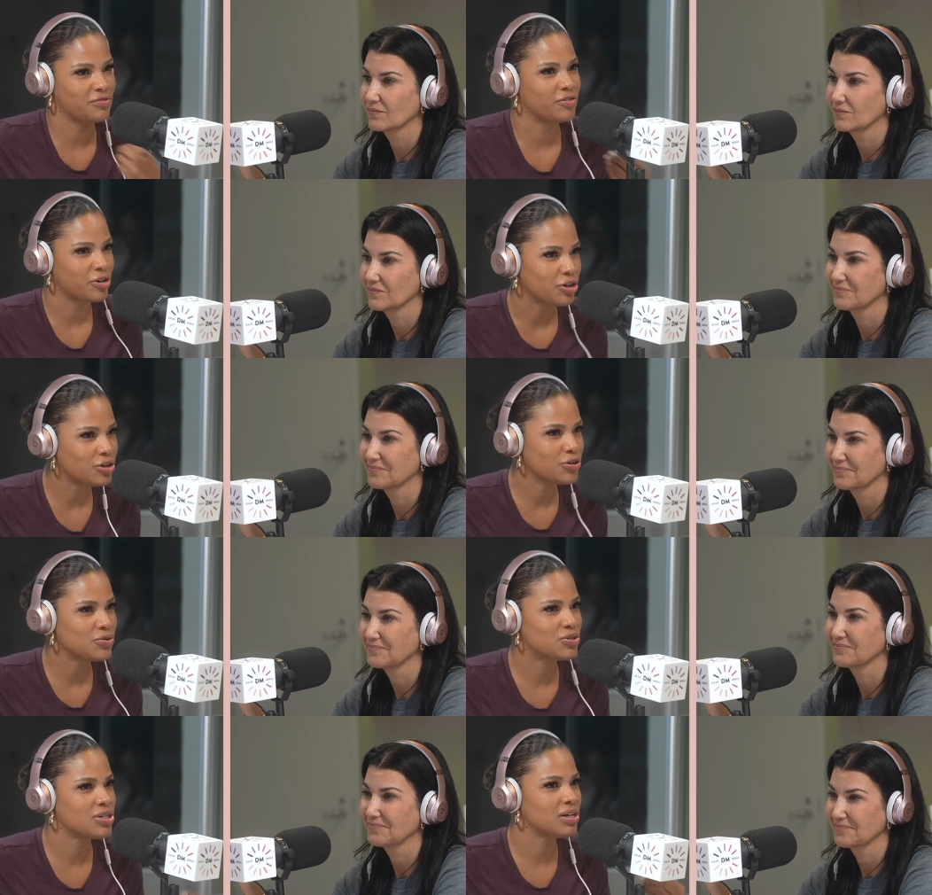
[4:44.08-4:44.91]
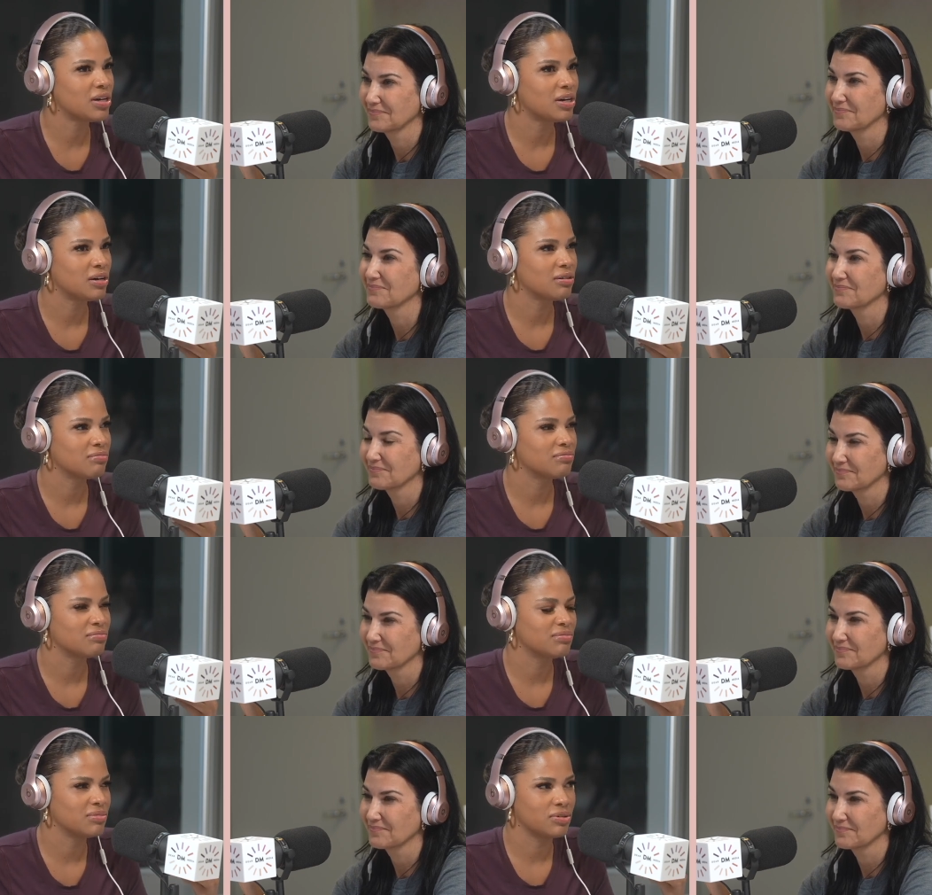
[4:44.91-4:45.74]
Speaker 1: for you to,
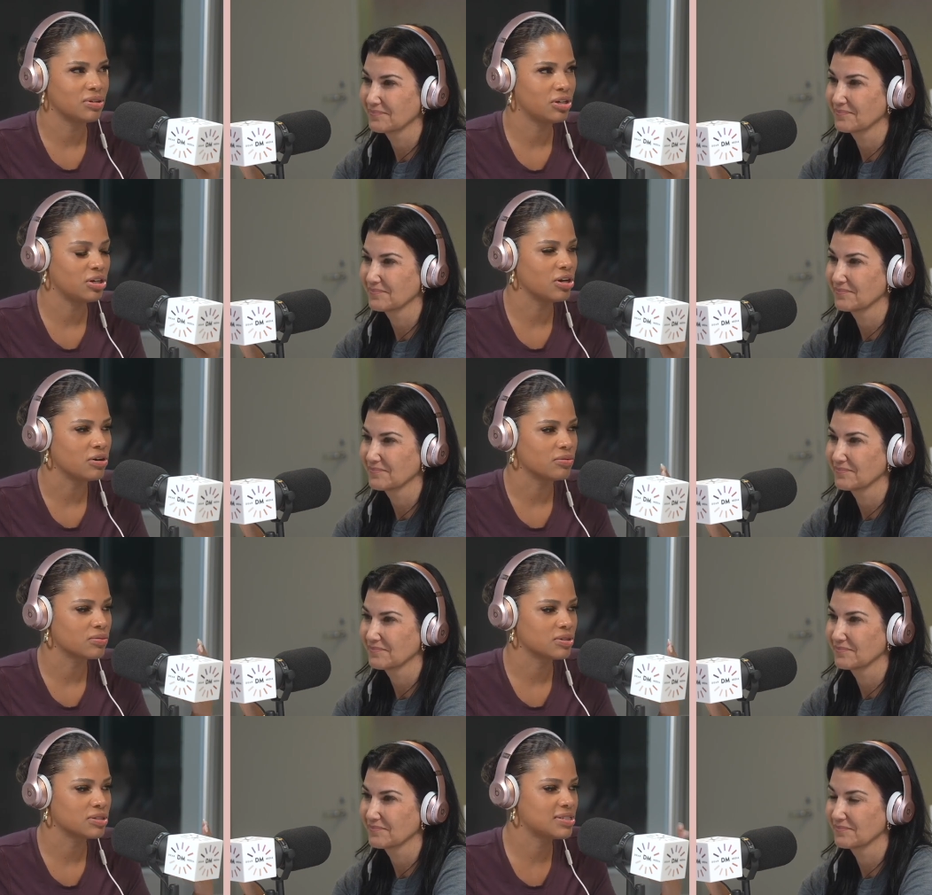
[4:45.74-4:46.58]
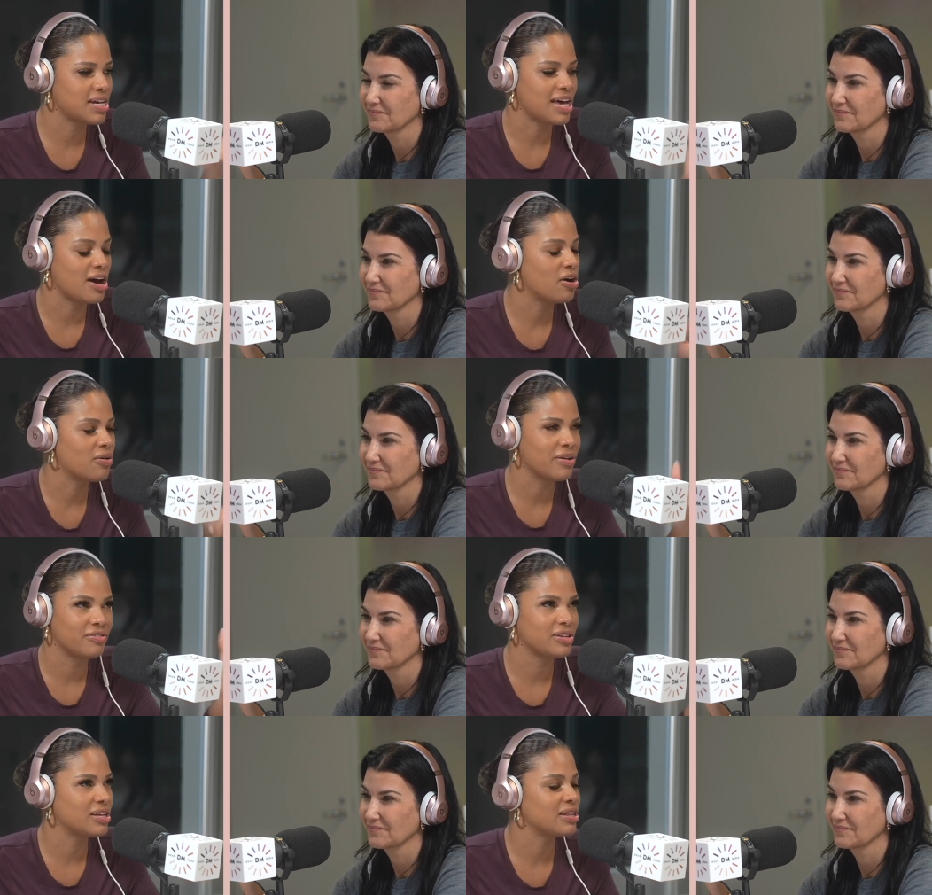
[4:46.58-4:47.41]
you know, say, oh,
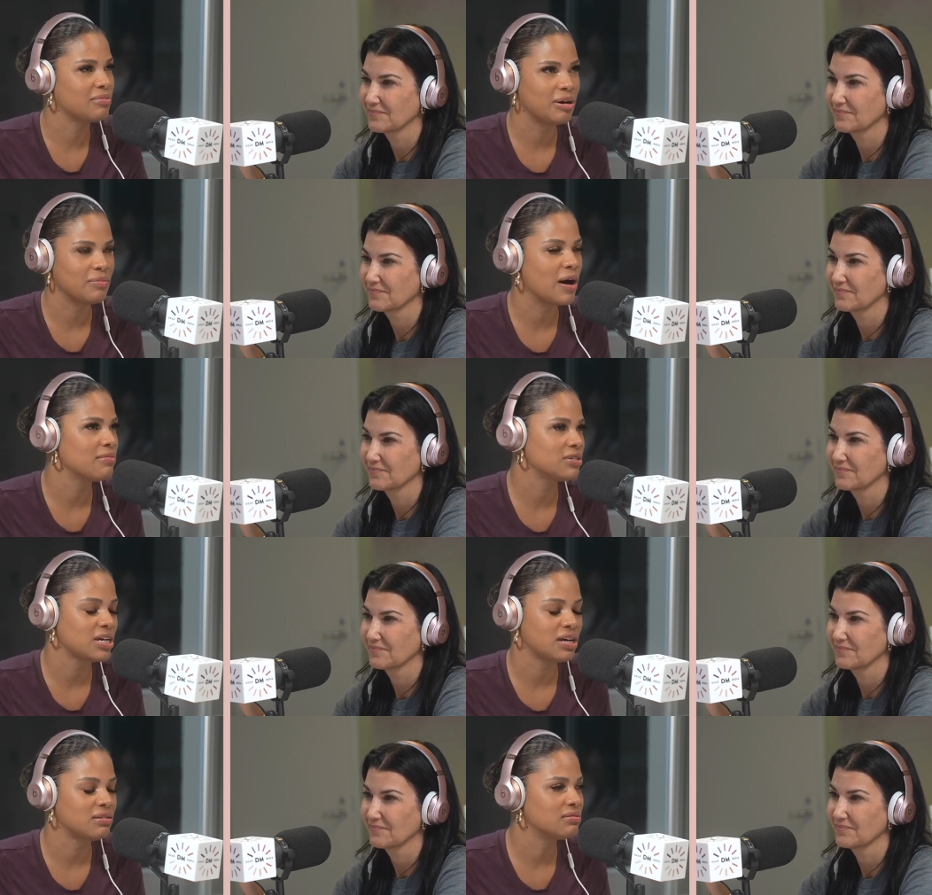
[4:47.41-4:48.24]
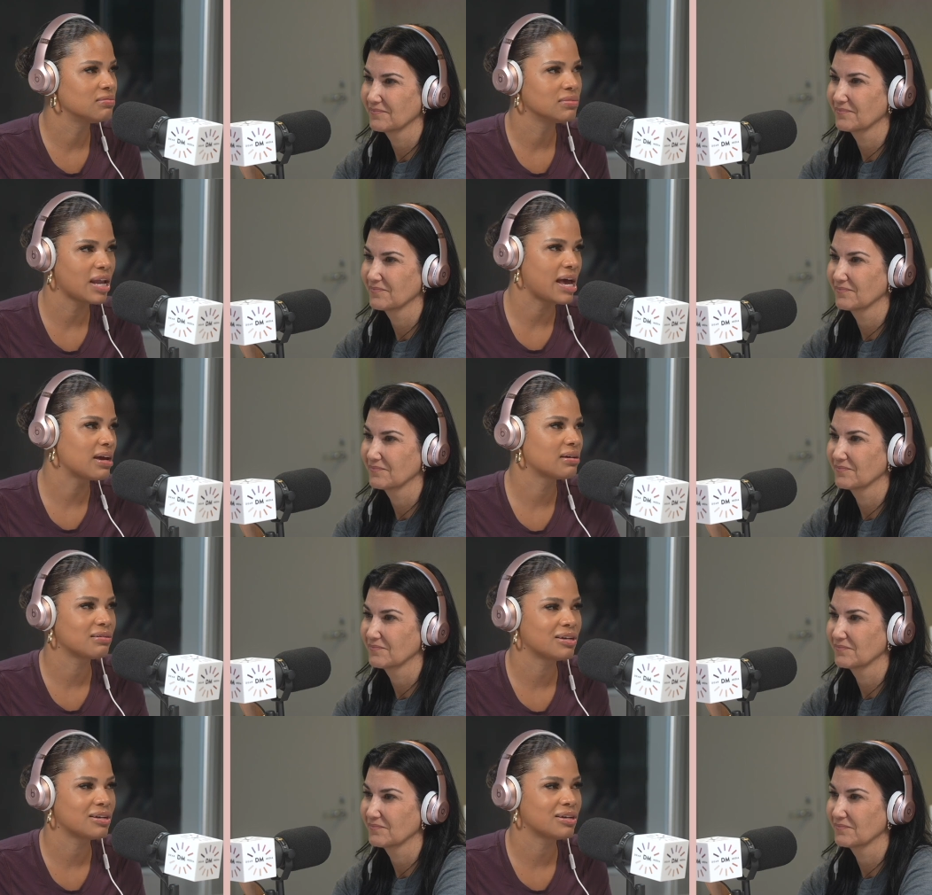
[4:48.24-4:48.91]
everything that my mom did, like,